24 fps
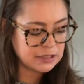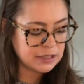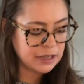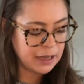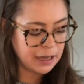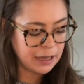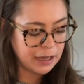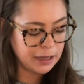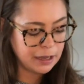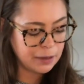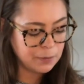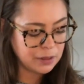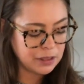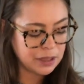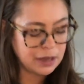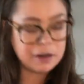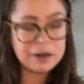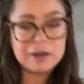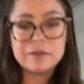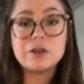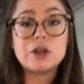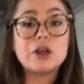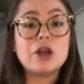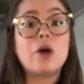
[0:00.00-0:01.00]
high without
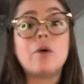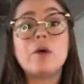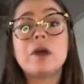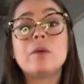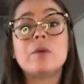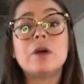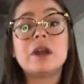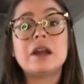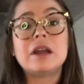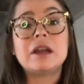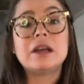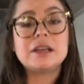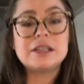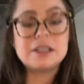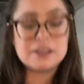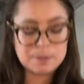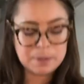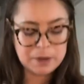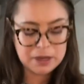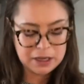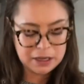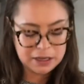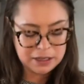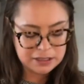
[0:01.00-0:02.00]
even knowing what it is,
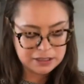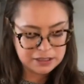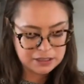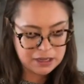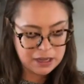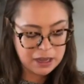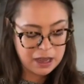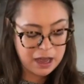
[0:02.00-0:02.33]
because